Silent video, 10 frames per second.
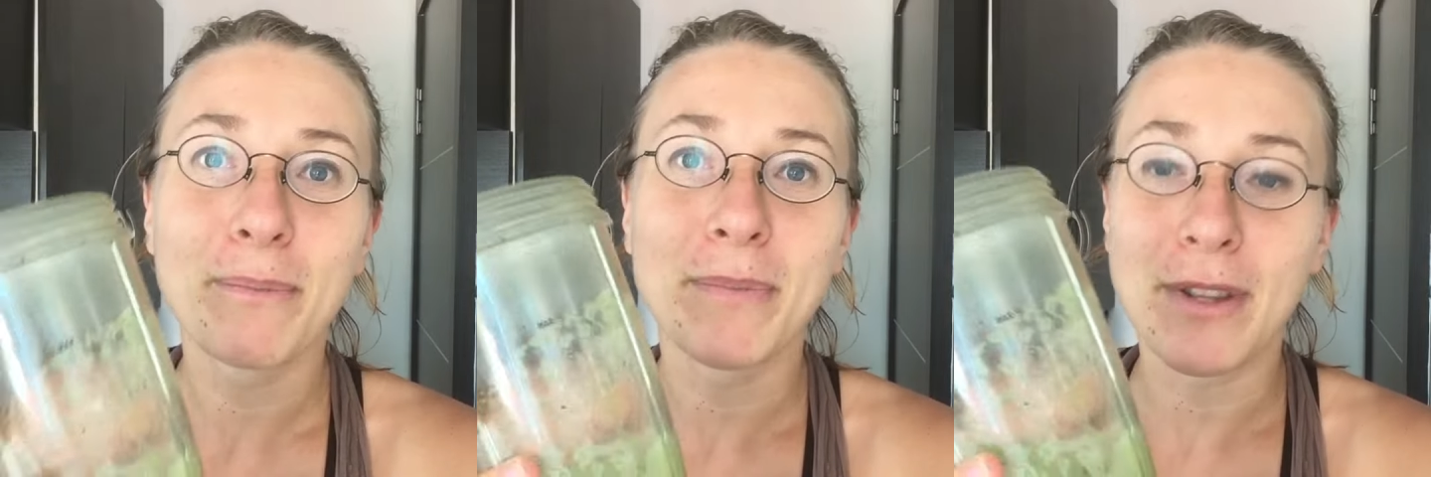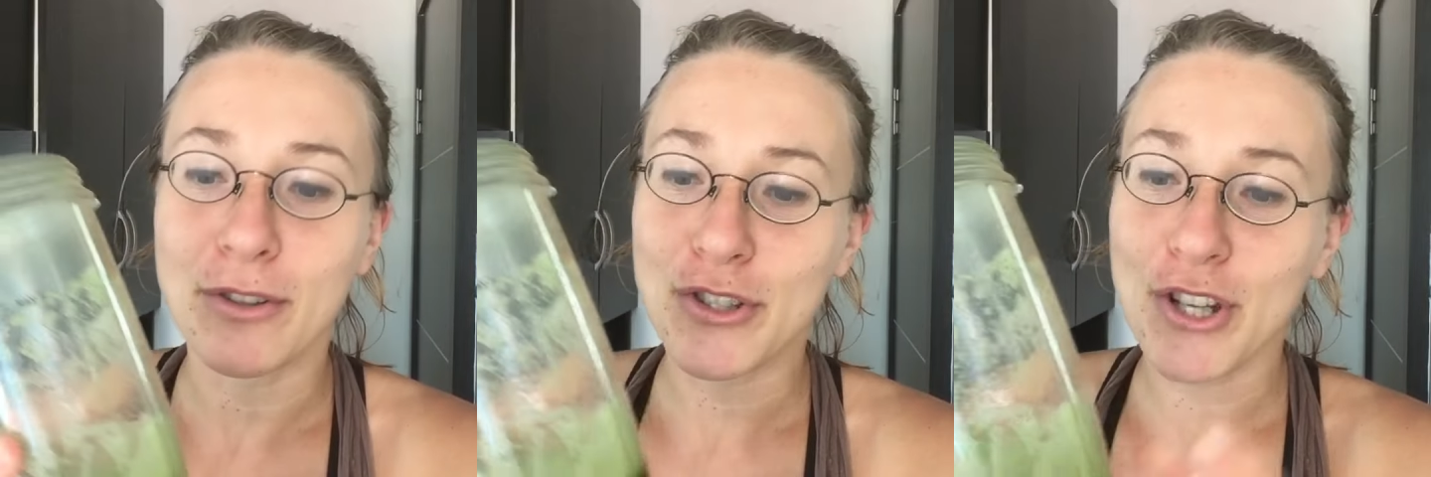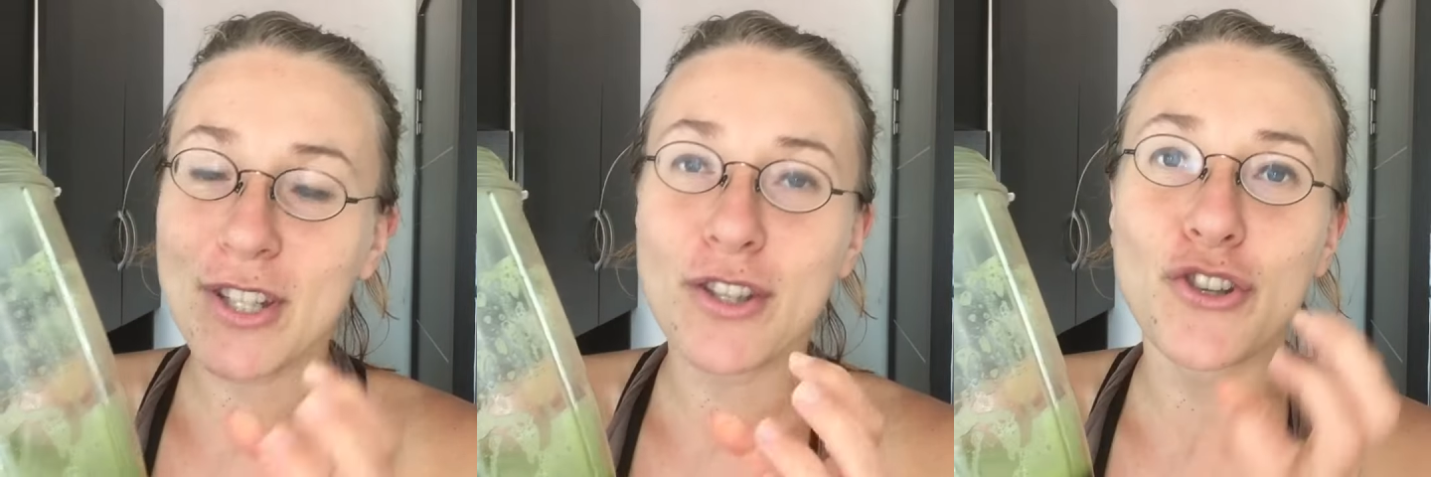the,
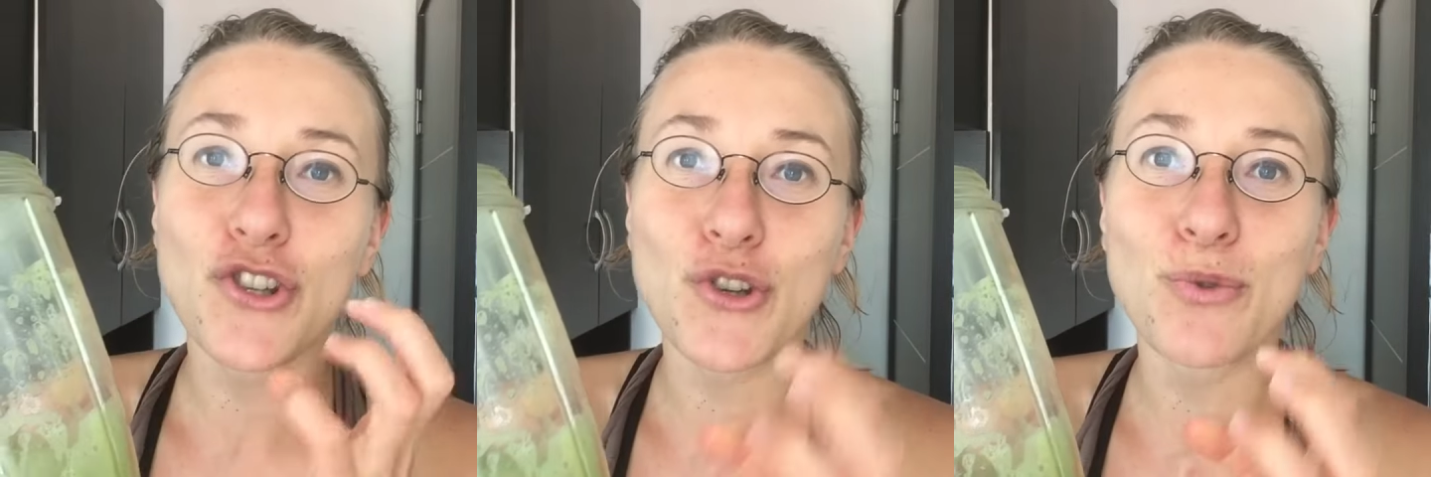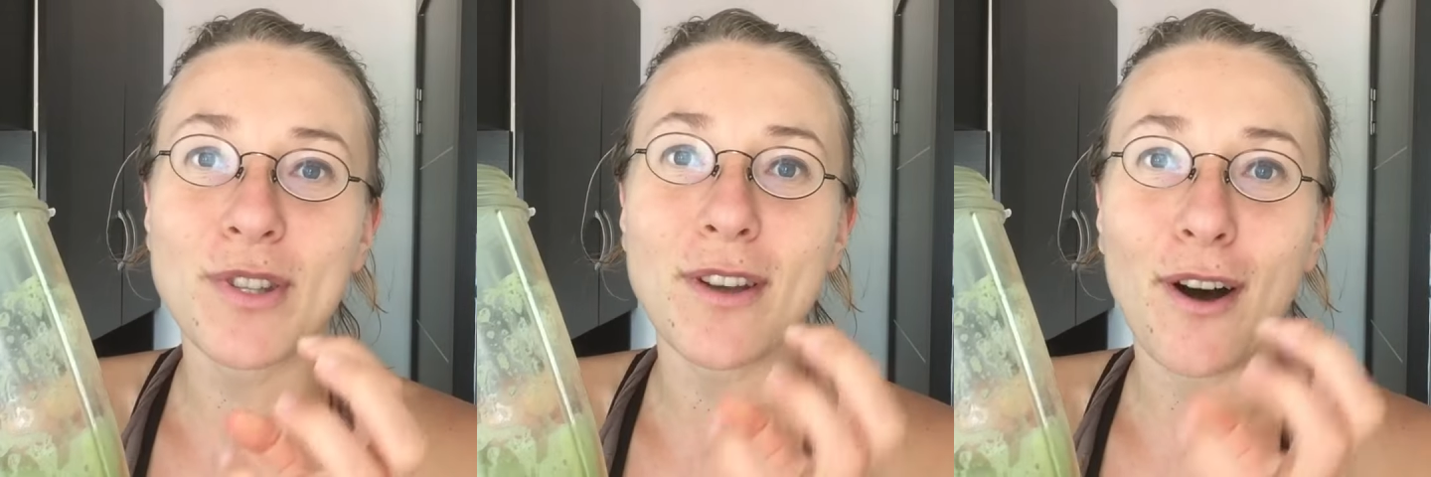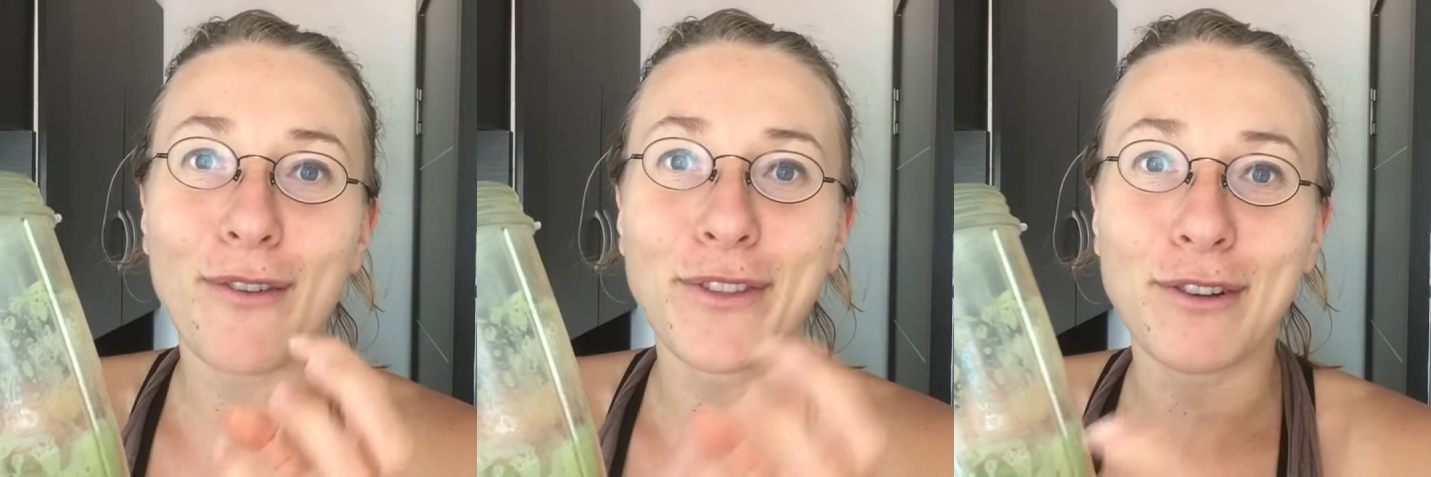just the juice
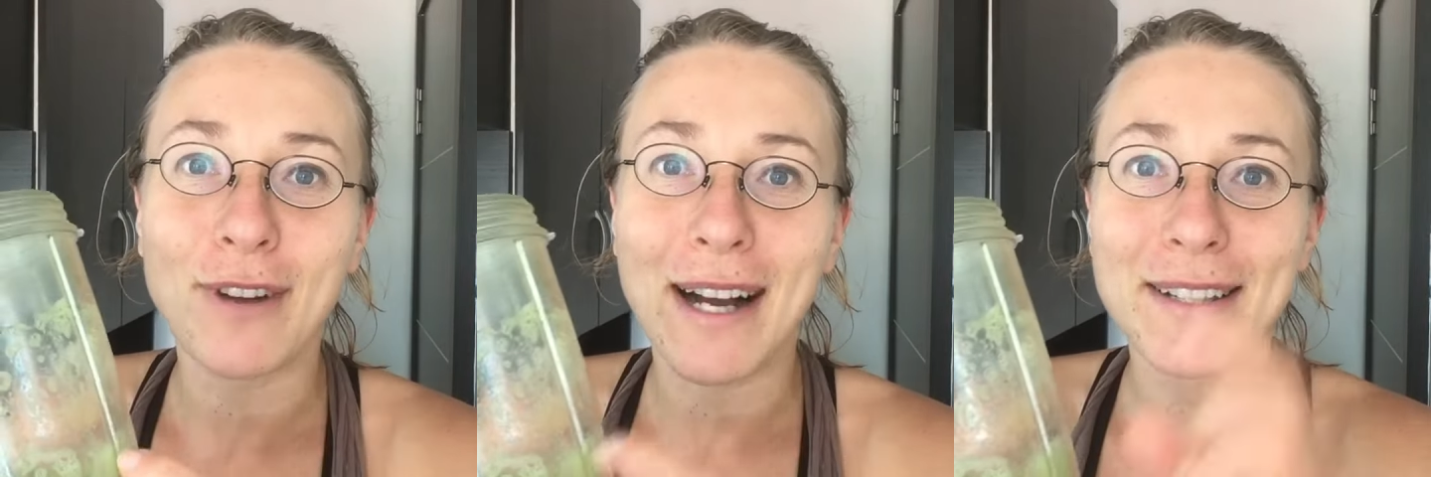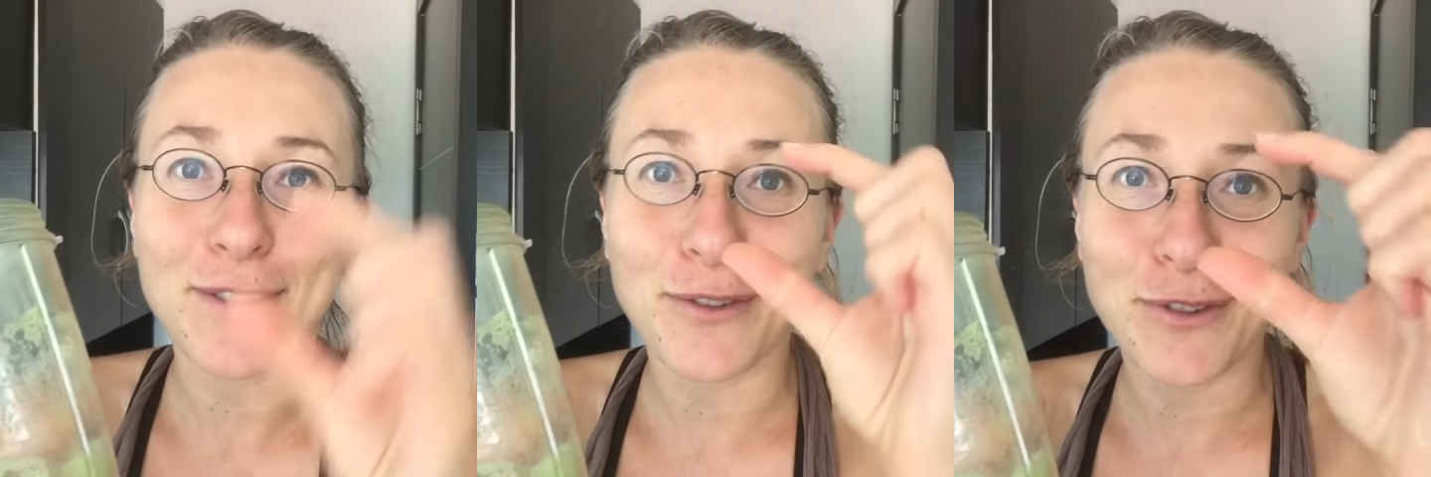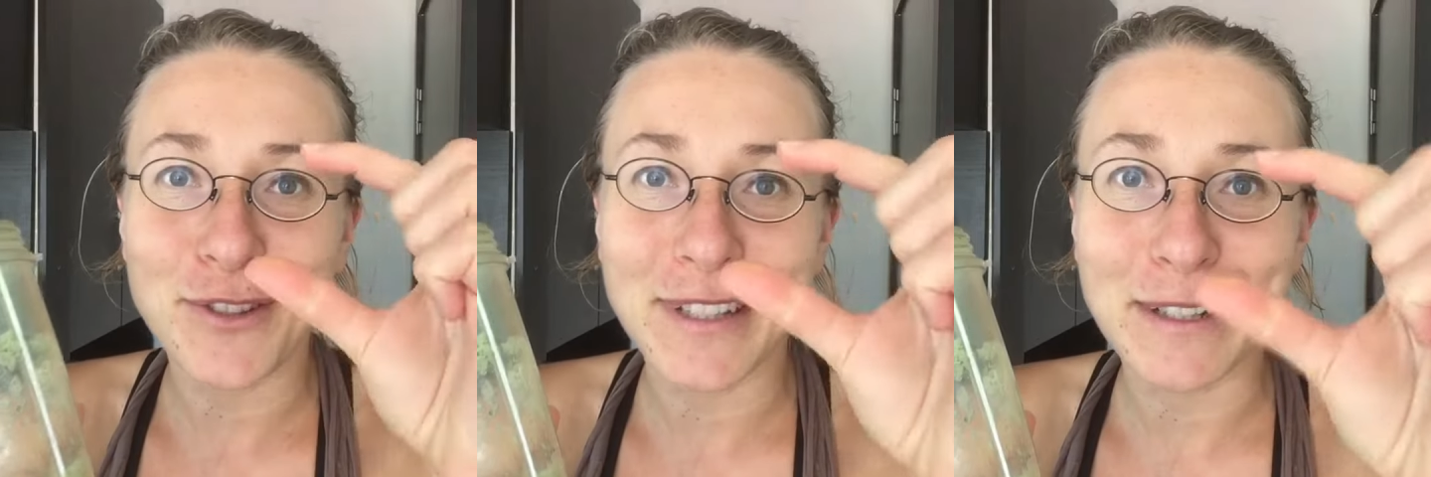of the grass, of
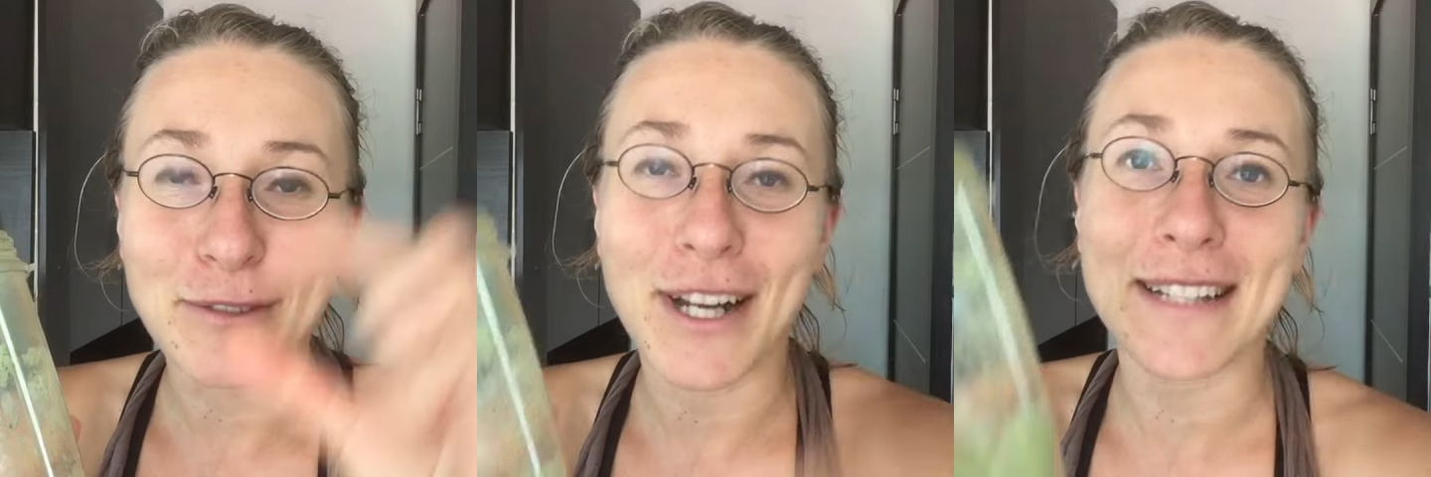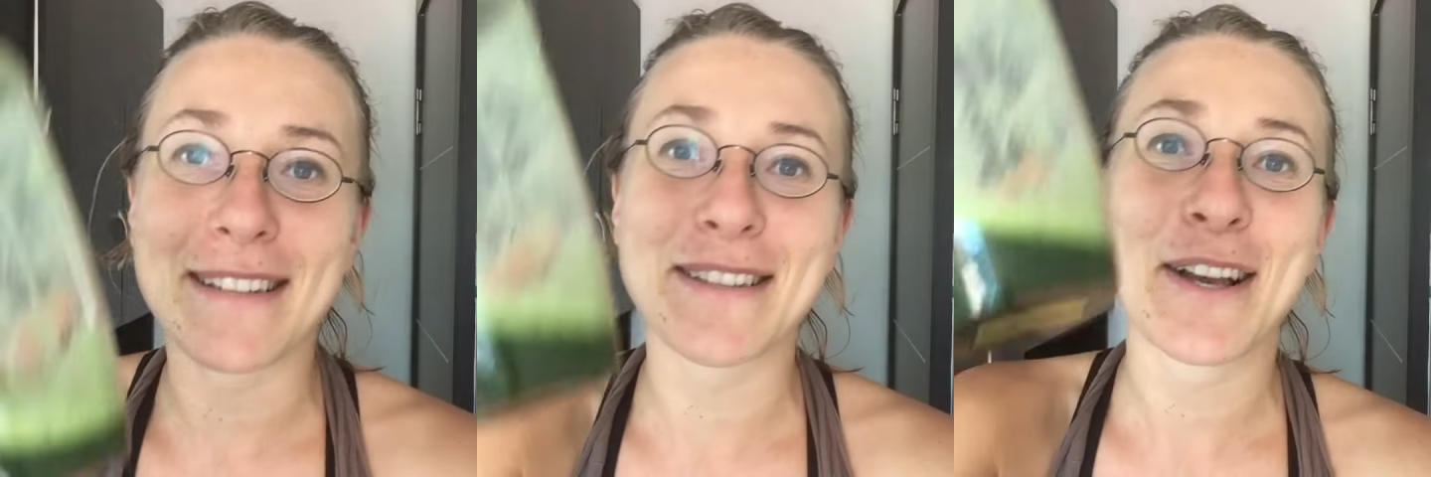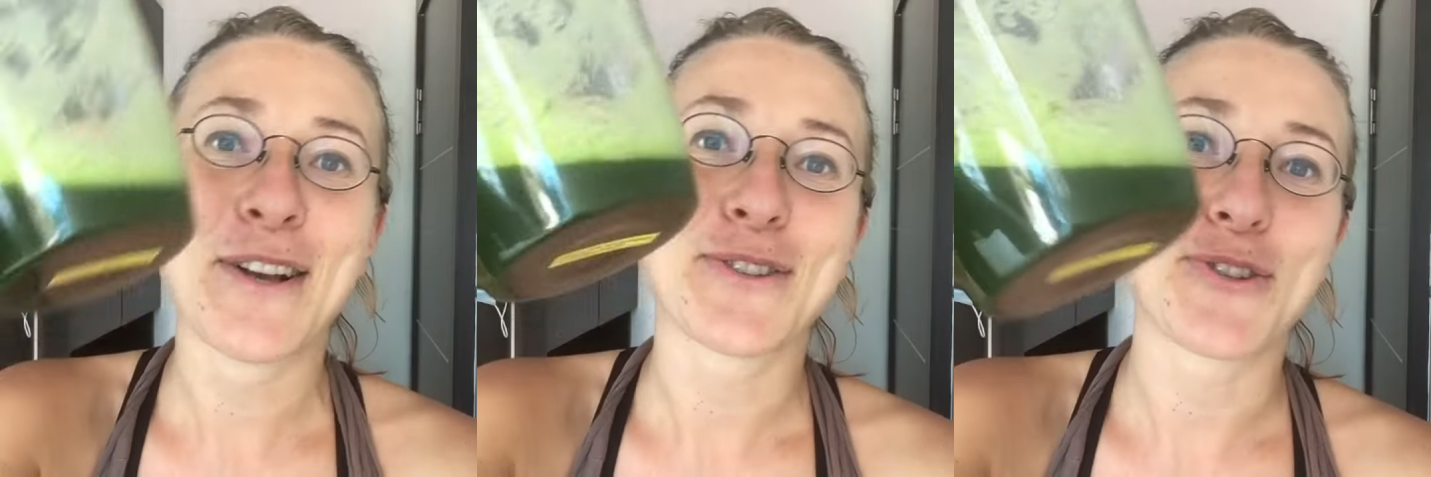those little grasses.
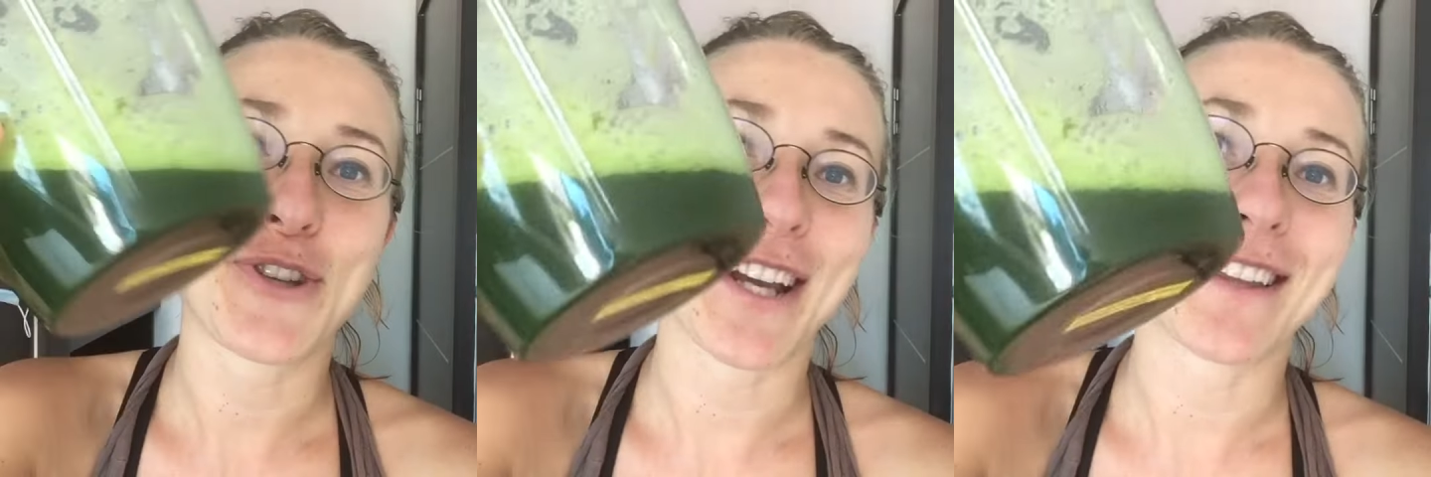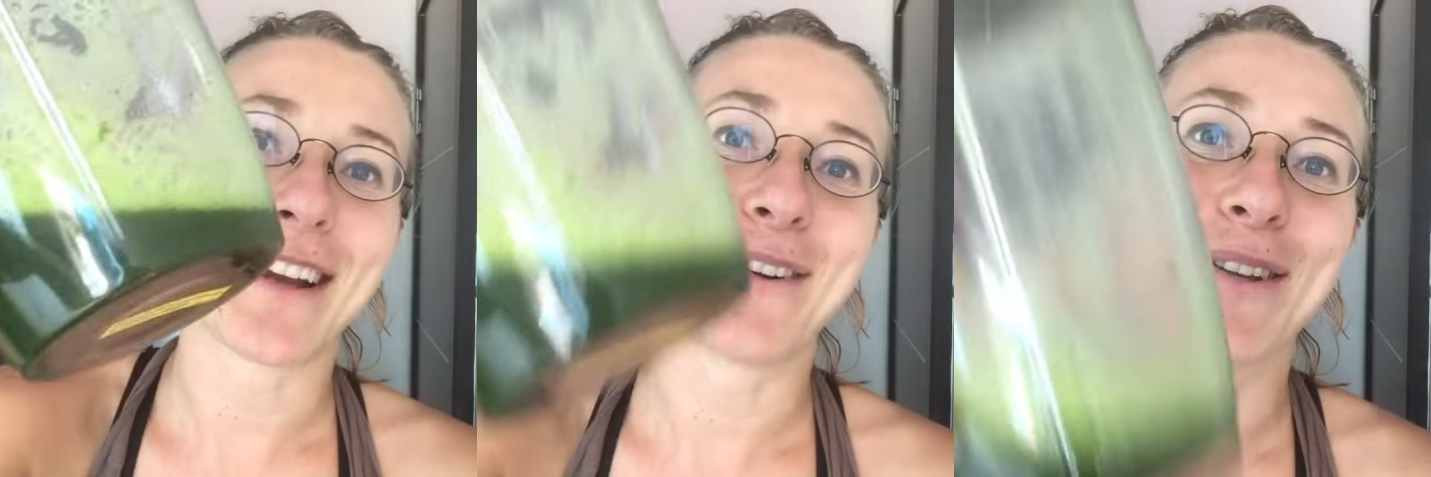So check that out as